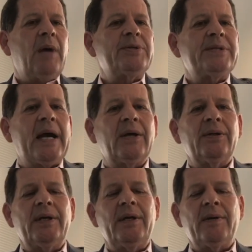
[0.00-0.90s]

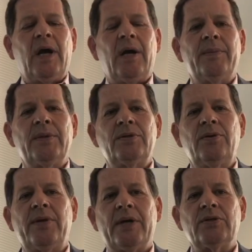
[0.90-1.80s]
Secondly, as
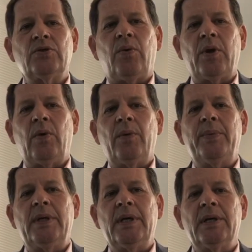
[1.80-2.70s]
2021
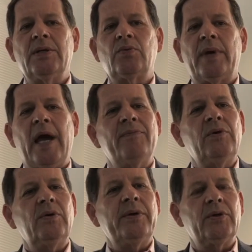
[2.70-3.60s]
begins, we have
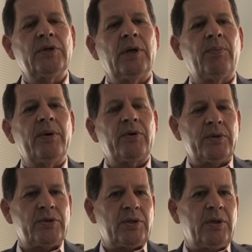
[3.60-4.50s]
new leadership with
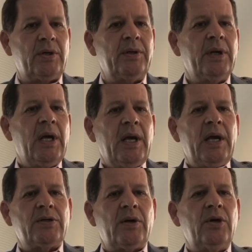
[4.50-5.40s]
Chris Kern
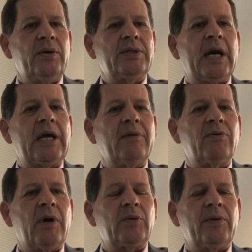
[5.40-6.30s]
as our new executive
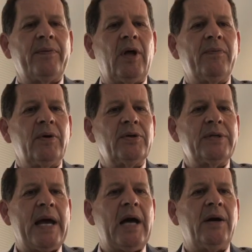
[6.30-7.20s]
director with all of her
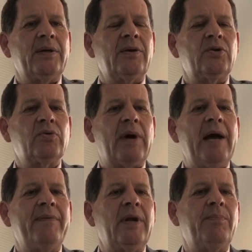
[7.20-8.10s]
talent and her
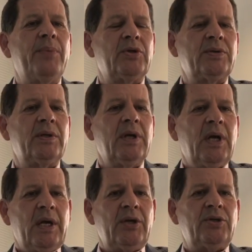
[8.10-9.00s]
drive and ambition.
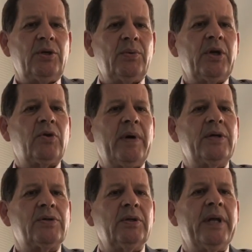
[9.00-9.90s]
She really
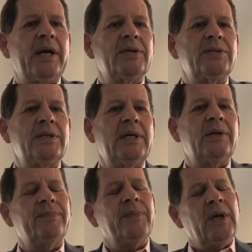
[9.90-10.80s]
creates her legacy.
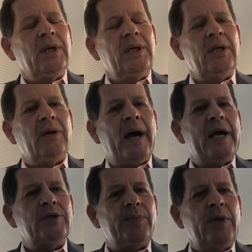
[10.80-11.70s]
And you know,
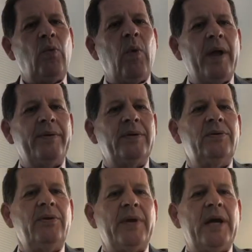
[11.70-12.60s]
ISP weathered
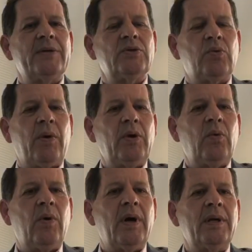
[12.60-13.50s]

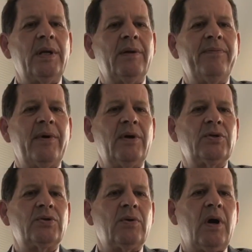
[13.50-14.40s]
2021 in a very
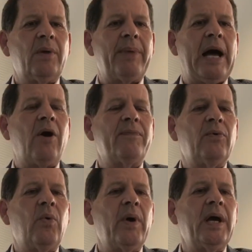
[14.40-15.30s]
strong,
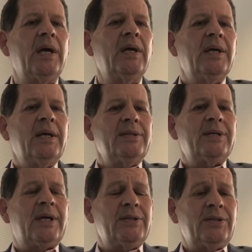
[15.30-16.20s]
powerful way
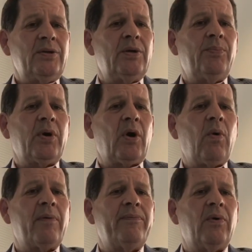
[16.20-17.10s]
to continue to put our
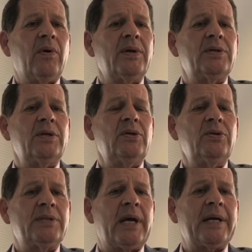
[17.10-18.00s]
work forward, to
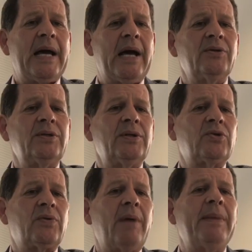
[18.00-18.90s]
use technology, and to
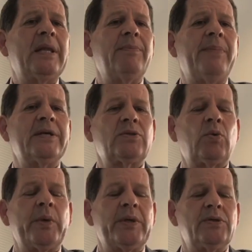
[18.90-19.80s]
try and make the best of
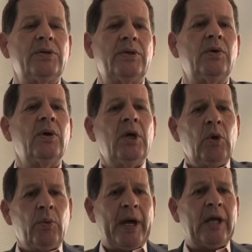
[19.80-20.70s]
what we could do
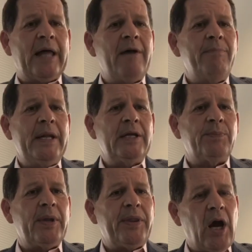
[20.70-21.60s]
without live meetings.
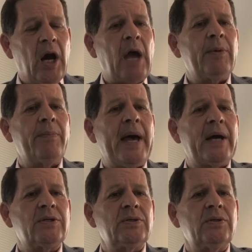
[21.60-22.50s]
But they are coming
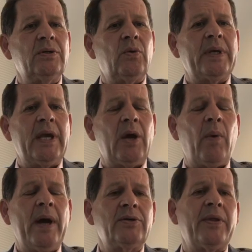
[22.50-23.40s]
back soon, and we can't
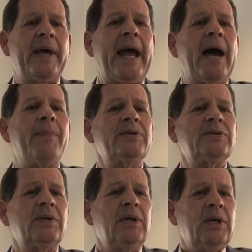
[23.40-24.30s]
wait till that happens,
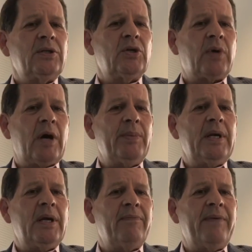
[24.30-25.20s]
and to try and be
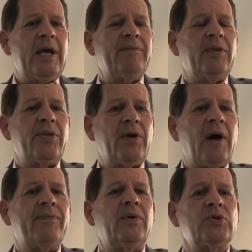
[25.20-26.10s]
innovative and
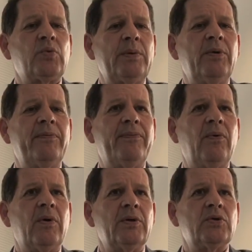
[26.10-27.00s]
thoughtful as we move
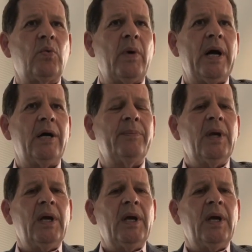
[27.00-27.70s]
forward as well.